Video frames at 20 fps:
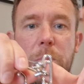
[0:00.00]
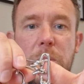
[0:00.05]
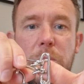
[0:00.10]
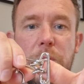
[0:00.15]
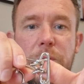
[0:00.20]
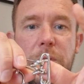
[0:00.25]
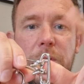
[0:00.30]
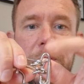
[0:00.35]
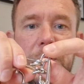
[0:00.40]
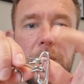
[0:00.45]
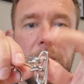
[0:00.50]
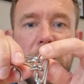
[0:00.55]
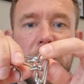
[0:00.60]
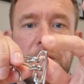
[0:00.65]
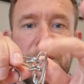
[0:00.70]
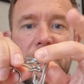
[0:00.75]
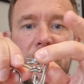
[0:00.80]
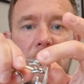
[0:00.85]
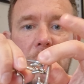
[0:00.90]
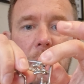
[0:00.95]
You move your thumb and
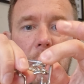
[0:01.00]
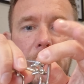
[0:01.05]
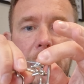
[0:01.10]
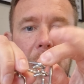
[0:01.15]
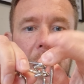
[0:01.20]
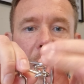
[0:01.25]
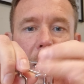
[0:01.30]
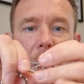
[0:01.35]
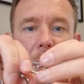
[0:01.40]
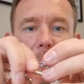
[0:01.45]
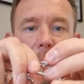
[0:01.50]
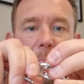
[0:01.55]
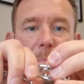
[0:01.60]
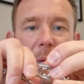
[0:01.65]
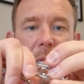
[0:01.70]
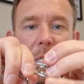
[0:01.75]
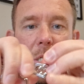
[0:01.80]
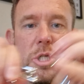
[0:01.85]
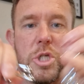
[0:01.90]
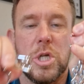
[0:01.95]
your finger up high,
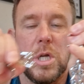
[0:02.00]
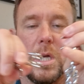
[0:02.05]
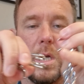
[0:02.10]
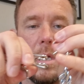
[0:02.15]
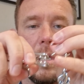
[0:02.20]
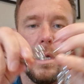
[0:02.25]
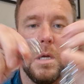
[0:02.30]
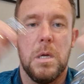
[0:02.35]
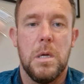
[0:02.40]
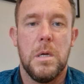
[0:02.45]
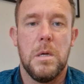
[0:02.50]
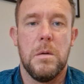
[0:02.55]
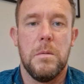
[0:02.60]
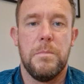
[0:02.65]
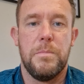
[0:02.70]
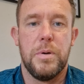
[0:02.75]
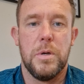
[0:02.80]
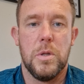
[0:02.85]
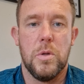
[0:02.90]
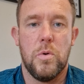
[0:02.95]
pinch it,
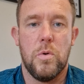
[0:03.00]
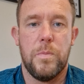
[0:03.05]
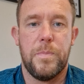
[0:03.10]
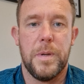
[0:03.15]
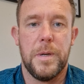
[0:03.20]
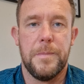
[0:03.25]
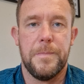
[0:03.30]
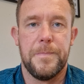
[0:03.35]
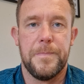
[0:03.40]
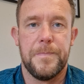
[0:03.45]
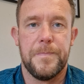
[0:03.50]
pull it open.